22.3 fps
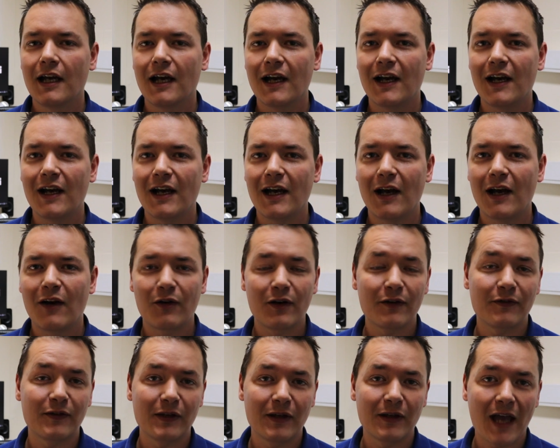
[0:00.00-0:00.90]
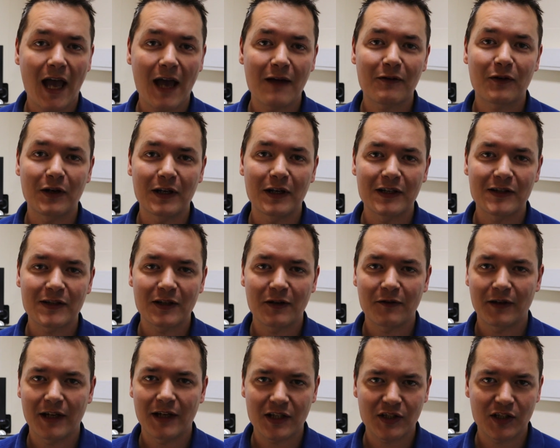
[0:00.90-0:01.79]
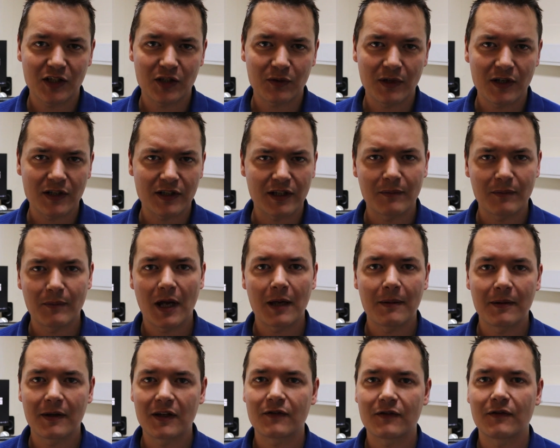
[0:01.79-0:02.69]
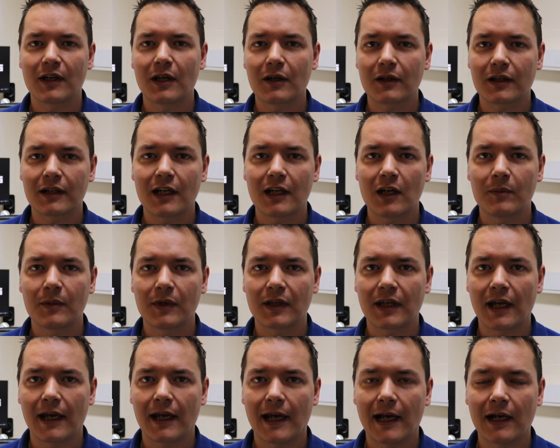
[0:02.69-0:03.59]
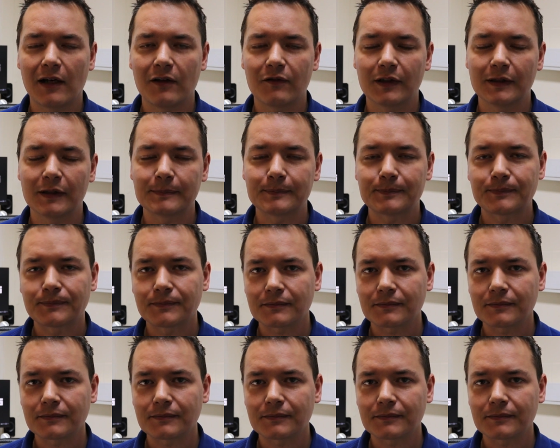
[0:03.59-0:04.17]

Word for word: Uh, or if you have gotten yourself in that situation, then maybe this video can help you get out of it.